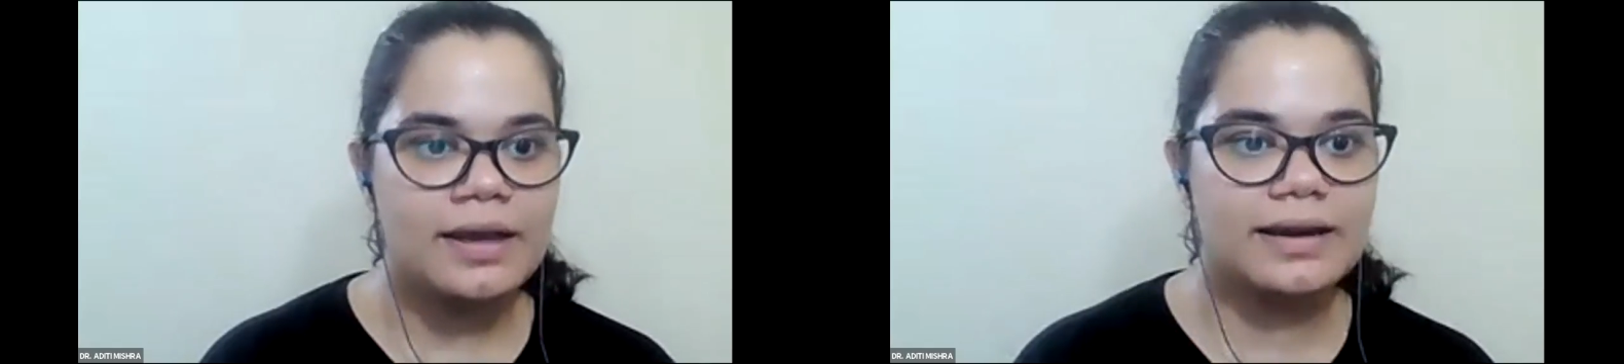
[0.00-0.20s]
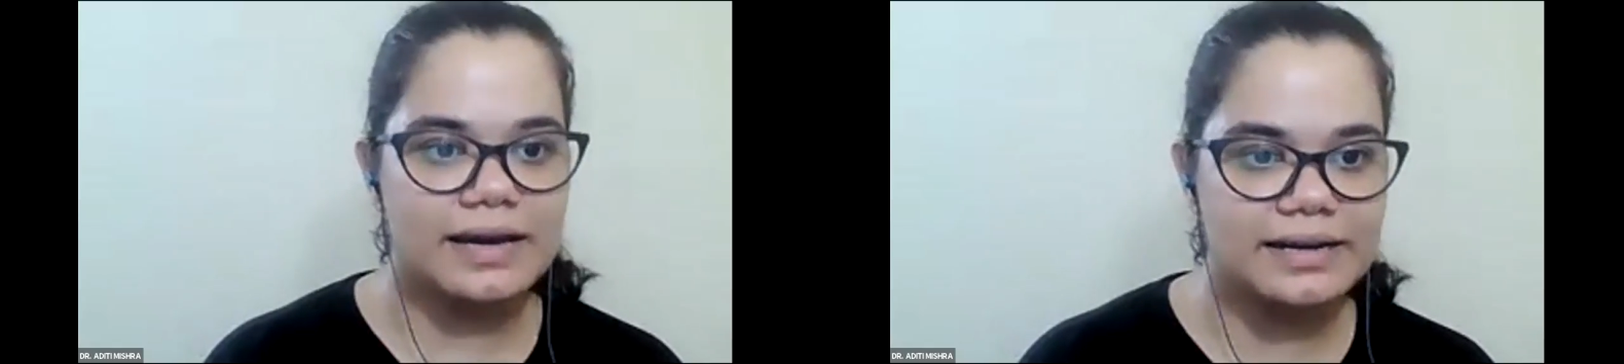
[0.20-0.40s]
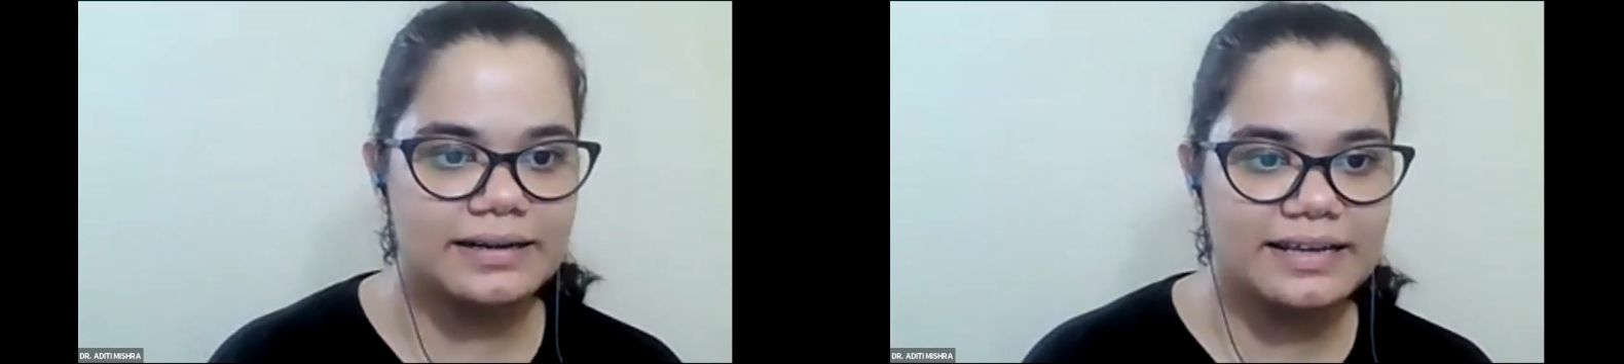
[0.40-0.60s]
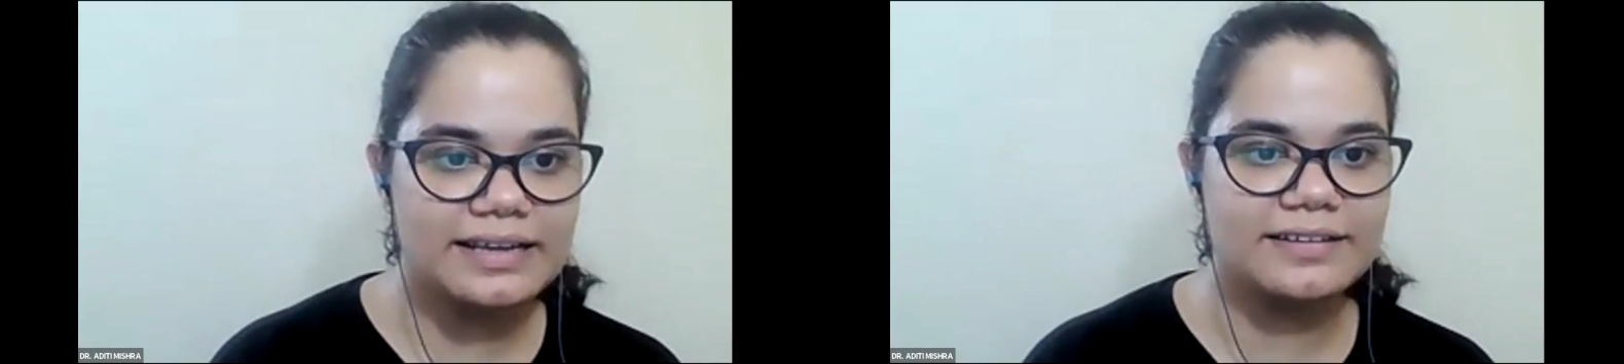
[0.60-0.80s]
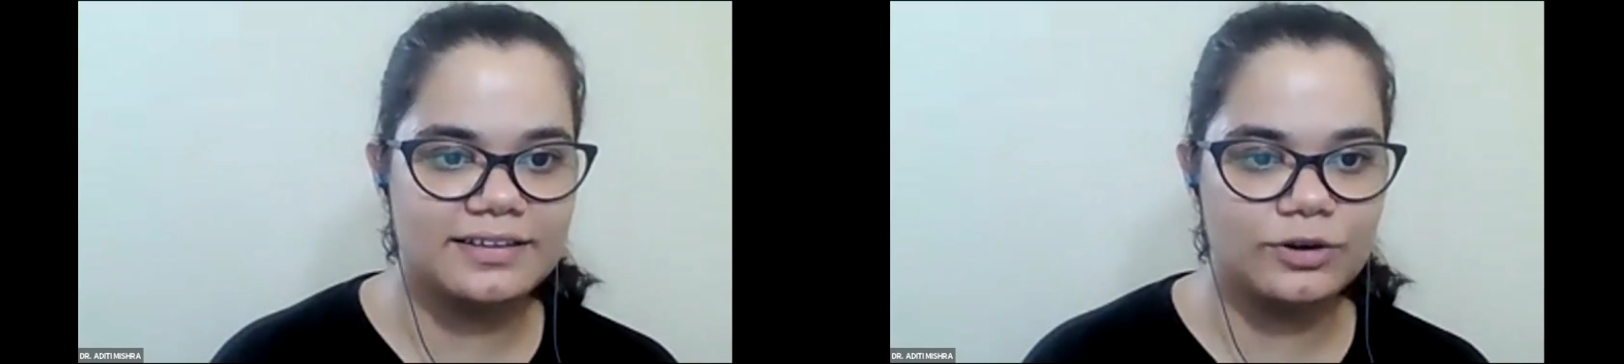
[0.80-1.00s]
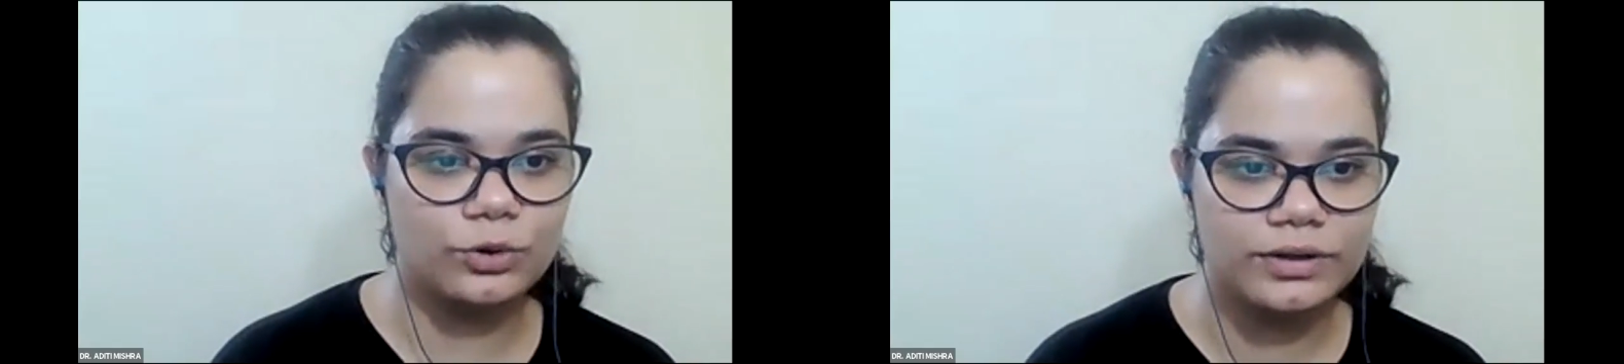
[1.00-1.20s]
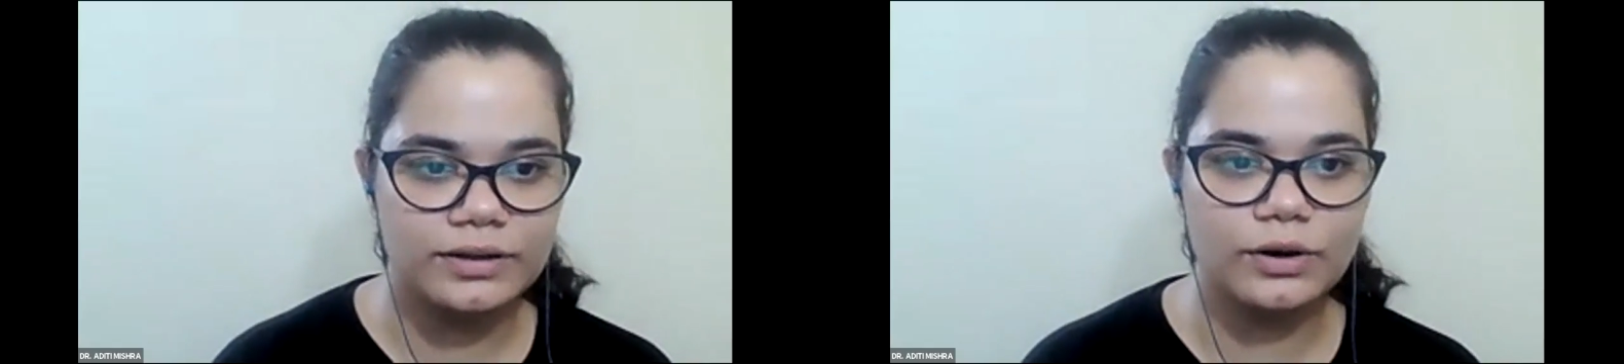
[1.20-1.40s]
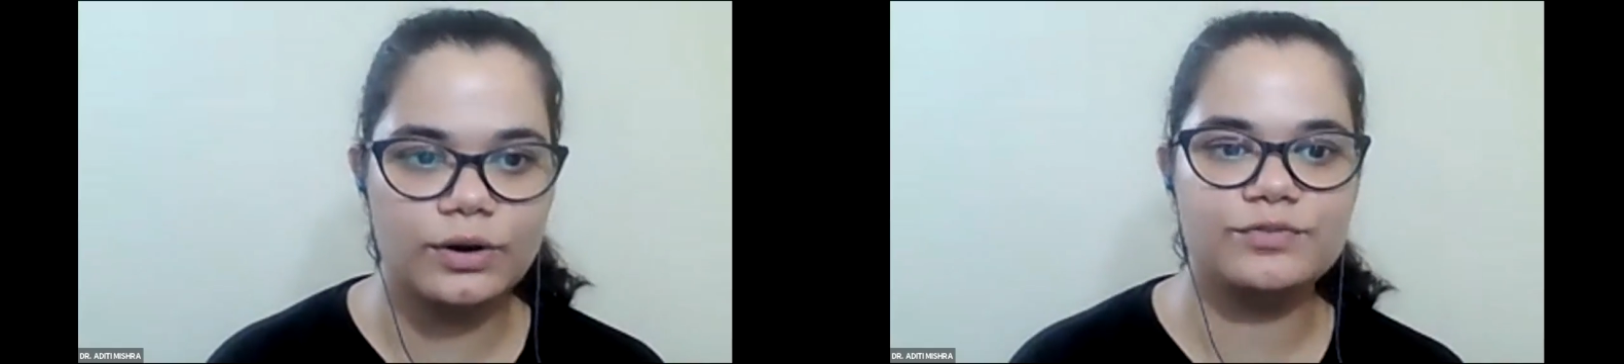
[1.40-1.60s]
Currently, he is the
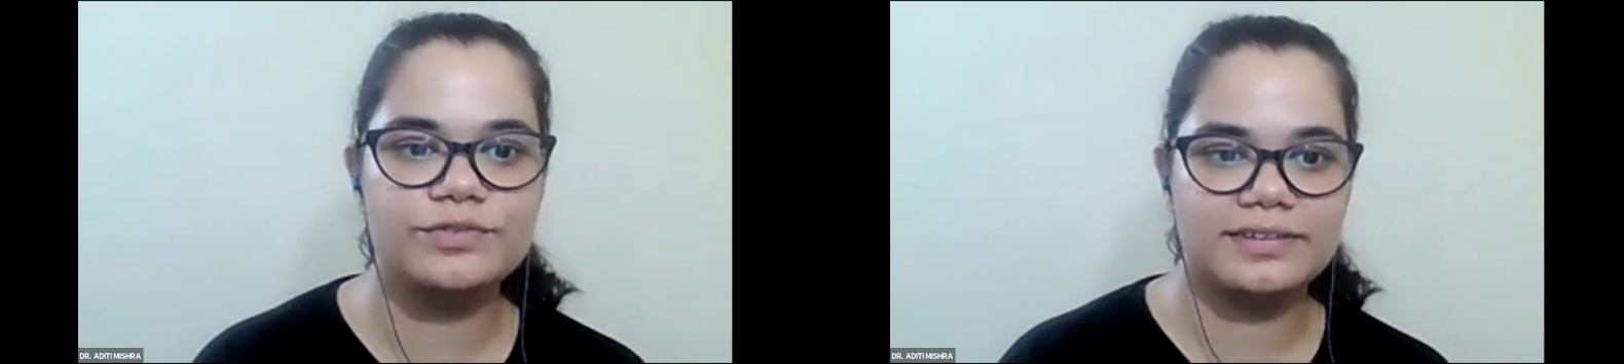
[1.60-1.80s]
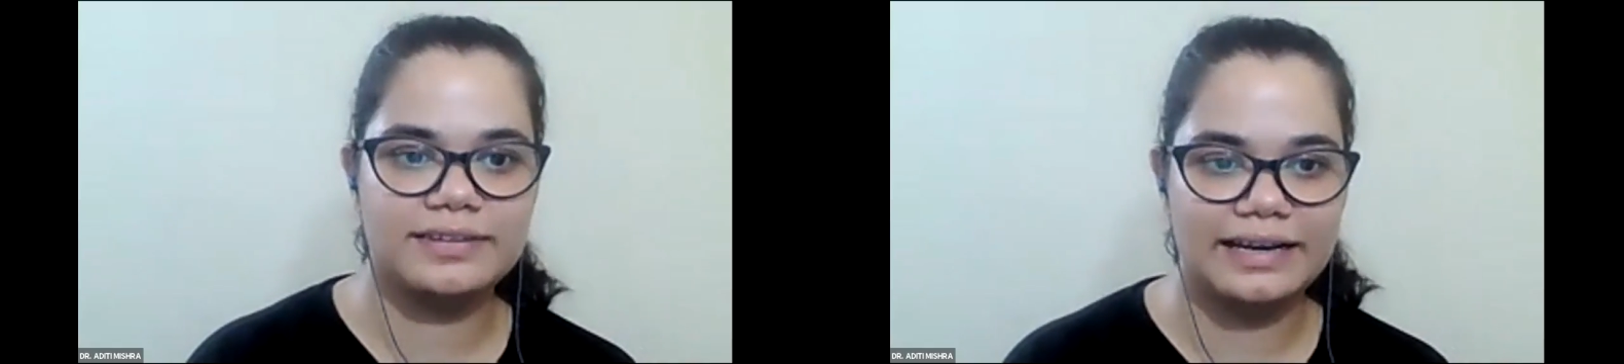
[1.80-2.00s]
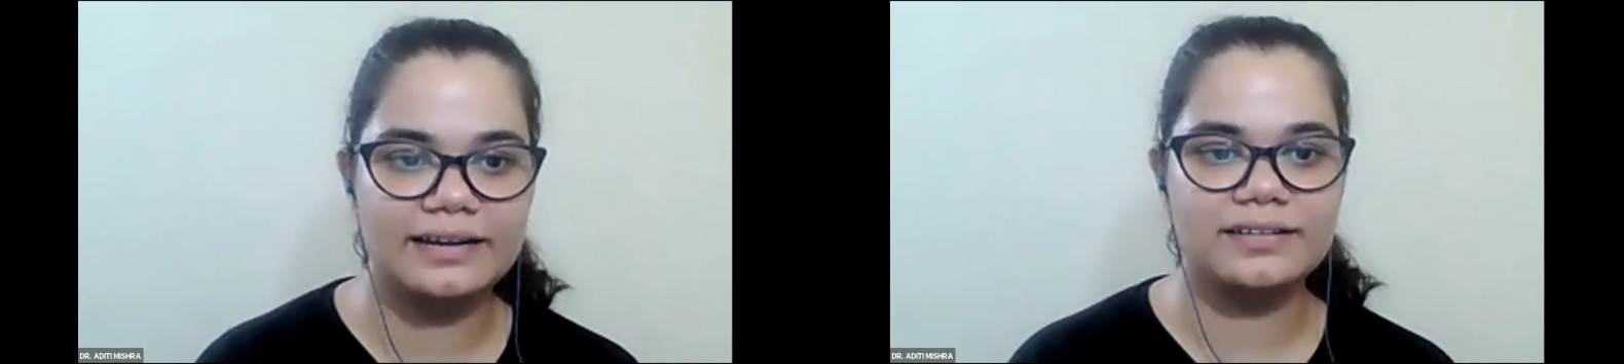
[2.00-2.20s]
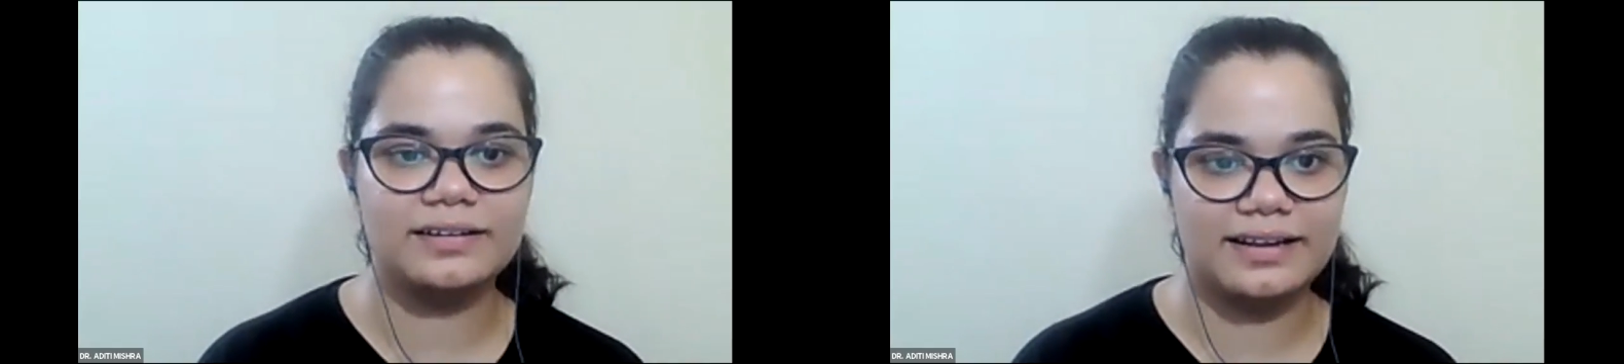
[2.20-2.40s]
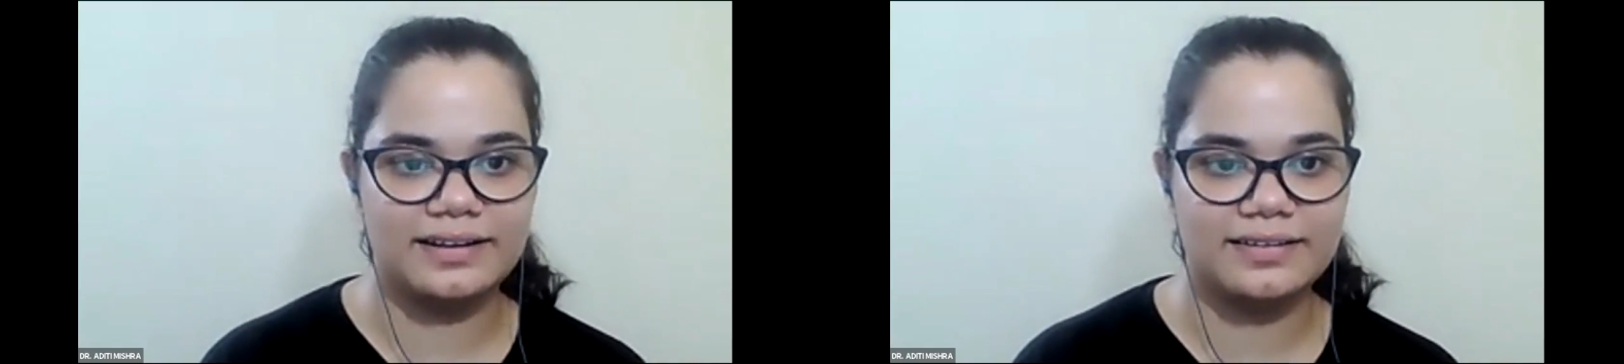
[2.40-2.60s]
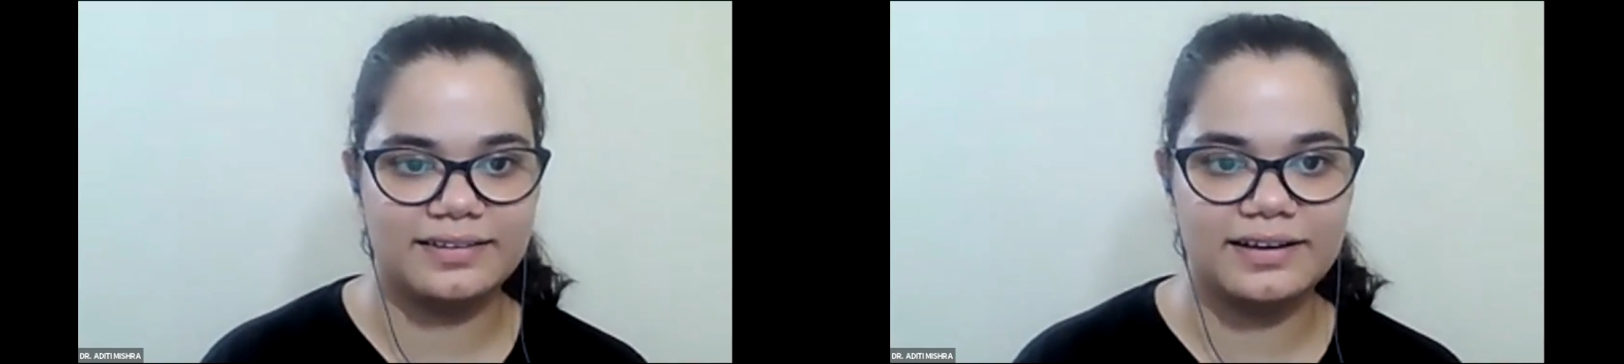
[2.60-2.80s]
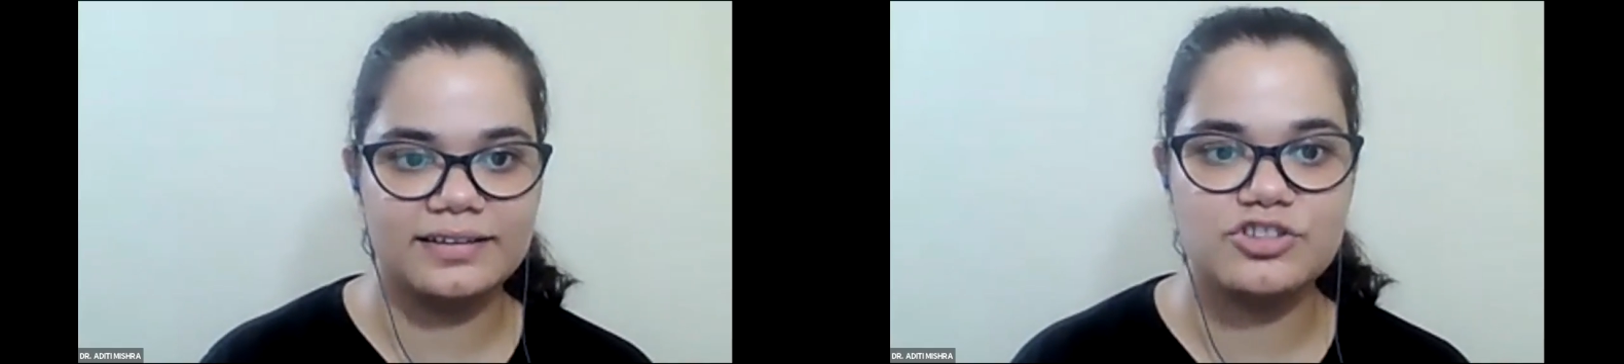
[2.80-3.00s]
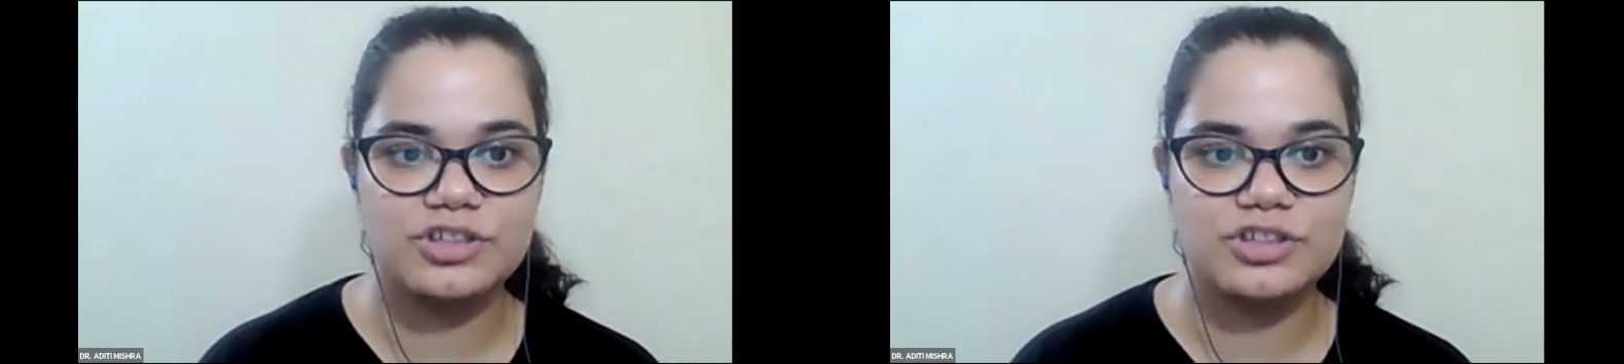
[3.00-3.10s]
owner of Saint Teresa's